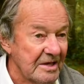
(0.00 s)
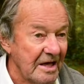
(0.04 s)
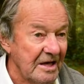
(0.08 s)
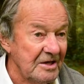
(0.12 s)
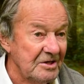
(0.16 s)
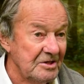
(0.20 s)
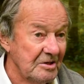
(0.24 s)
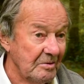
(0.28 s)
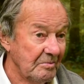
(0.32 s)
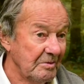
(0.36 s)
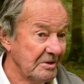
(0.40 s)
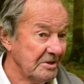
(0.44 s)

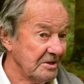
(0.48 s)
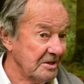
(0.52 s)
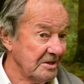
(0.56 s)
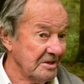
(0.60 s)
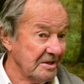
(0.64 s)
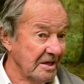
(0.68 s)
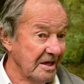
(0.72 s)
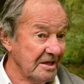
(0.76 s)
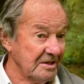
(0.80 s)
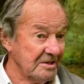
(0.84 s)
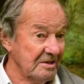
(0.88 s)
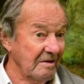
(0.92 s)
Nature, which is
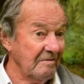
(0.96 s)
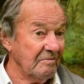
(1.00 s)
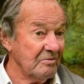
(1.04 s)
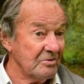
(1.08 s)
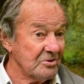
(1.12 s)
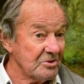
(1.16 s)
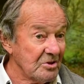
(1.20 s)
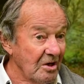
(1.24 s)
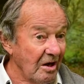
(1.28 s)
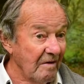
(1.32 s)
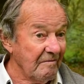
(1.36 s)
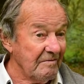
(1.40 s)
their civil
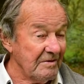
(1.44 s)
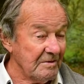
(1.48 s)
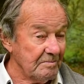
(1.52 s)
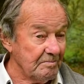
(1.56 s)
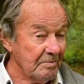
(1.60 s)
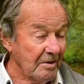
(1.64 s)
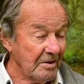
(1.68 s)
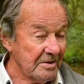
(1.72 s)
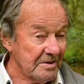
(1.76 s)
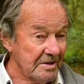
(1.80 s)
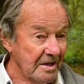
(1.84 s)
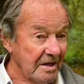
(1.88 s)
service
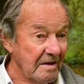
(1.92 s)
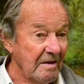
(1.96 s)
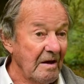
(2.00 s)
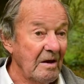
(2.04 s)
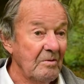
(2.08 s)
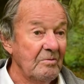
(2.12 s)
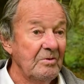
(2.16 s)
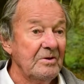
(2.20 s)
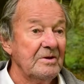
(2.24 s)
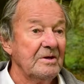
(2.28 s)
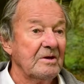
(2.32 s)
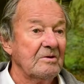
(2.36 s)
body,
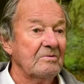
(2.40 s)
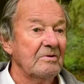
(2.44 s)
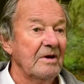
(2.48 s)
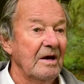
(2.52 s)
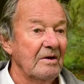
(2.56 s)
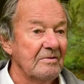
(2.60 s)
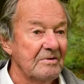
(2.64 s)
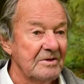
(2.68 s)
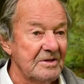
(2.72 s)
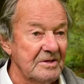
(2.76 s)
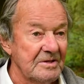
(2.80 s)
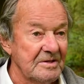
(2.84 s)
with the
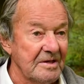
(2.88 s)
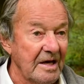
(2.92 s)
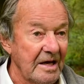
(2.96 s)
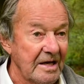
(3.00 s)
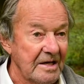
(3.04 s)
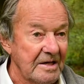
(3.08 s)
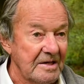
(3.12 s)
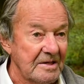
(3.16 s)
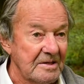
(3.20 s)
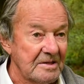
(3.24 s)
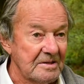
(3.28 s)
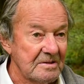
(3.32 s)
Crown
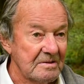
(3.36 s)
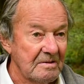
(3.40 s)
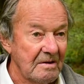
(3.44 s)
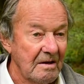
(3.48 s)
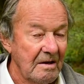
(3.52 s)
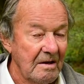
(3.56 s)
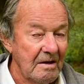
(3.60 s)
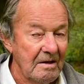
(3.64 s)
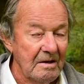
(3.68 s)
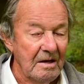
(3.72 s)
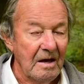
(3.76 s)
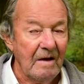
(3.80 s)
Estates.
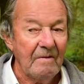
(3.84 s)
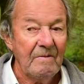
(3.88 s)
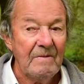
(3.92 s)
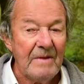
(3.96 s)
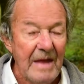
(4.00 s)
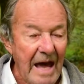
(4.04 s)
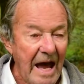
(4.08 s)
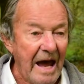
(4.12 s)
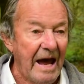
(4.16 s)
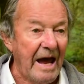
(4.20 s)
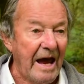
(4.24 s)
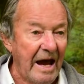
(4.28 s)
And
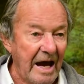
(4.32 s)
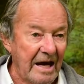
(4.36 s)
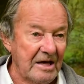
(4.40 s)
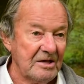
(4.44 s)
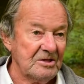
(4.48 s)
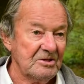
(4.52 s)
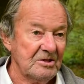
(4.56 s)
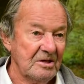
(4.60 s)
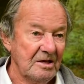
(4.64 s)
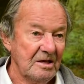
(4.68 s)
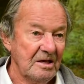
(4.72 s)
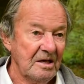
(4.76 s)
that
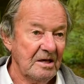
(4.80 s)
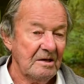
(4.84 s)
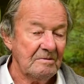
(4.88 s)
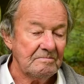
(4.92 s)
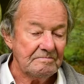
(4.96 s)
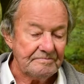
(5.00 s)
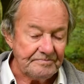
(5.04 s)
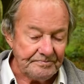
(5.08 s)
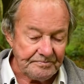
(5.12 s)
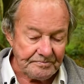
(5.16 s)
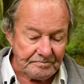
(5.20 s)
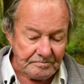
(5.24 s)
actually
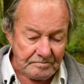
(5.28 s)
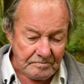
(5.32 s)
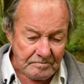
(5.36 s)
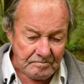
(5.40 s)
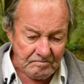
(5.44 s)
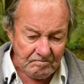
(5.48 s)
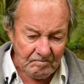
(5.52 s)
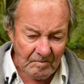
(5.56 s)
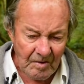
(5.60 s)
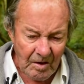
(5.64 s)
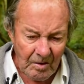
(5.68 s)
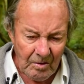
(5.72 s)

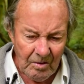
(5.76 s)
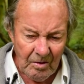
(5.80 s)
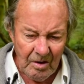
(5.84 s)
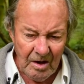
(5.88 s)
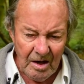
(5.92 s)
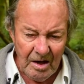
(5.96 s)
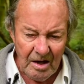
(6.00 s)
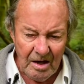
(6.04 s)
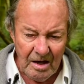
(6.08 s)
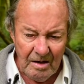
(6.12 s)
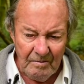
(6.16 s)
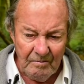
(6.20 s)

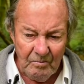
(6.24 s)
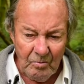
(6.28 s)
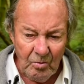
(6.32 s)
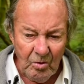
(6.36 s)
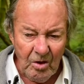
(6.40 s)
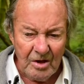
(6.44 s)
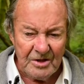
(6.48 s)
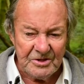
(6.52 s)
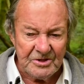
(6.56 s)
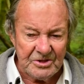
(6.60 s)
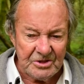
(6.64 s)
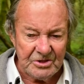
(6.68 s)

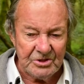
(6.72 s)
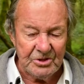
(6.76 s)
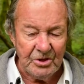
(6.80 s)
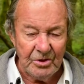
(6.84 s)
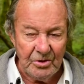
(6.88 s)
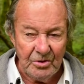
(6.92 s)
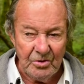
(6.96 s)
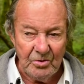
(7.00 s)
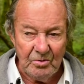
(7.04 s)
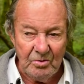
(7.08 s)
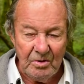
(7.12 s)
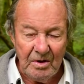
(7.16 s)
was
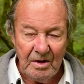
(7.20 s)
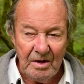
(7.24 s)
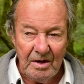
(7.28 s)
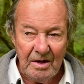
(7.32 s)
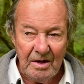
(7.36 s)
to